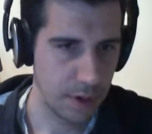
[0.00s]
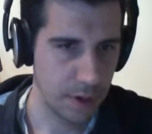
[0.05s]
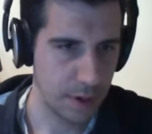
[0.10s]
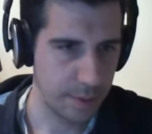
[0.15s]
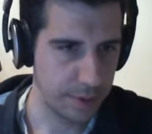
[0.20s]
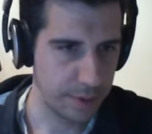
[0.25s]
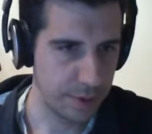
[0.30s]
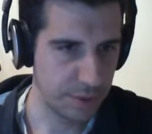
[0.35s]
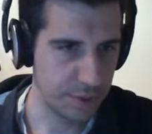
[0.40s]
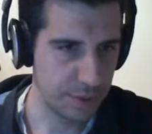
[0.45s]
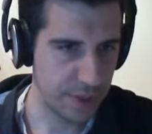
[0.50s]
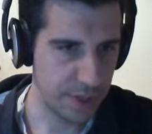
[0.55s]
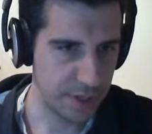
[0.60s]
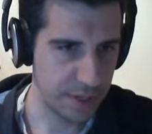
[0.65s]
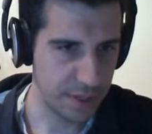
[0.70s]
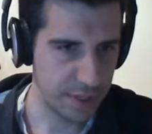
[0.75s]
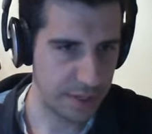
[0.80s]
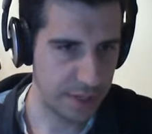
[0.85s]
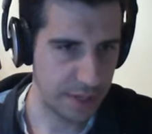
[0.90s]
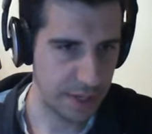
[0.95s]
I'm going to do
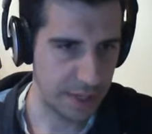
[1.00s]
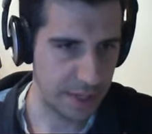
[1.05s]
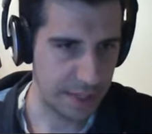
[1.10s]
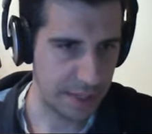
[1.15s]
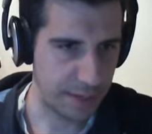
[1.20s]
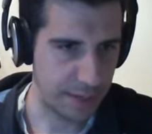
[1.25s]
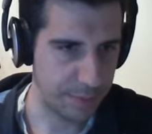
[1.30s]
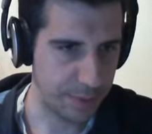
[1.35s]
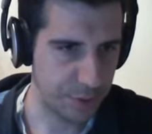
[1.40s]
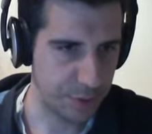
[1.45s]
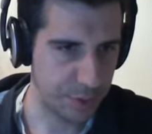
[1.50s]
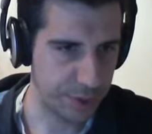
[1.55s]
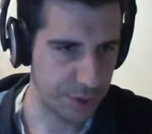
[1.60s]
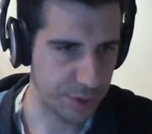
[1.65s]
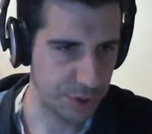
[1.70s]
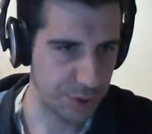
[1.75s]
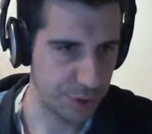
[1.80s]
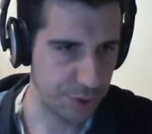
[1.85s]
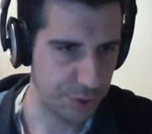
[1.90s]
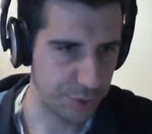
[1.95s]
this, and then I'm going
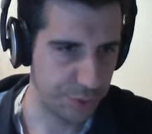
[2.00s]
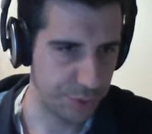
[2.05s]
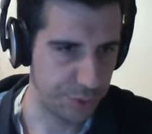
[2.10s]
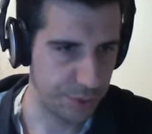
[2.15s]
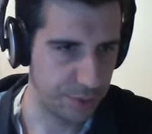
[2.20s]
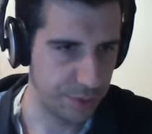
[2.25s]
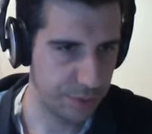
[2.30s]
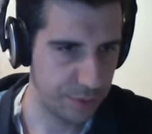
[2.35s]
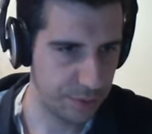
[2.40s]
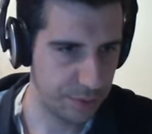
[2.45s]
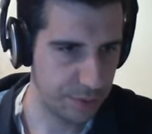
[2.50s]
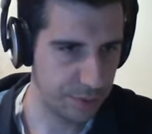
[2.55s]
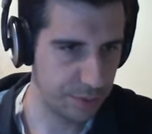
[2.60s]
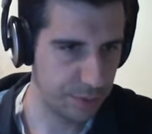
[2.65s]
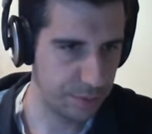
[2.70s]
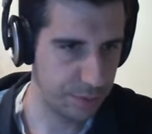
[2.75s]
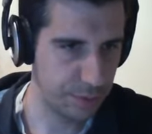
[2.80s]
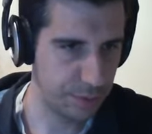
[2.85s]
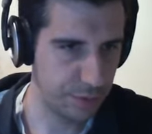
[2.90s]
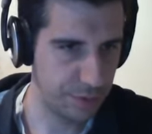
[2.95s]
to
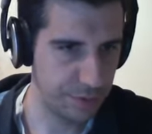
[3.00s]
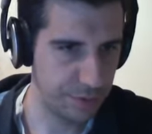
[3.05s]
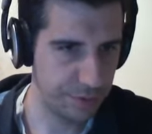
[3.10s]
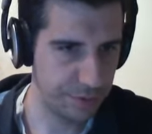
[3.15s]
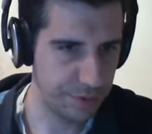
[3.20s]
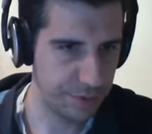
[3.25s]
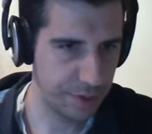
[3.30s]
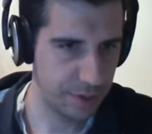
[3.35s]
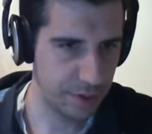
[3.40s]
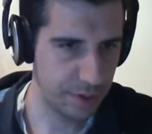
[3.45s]
remove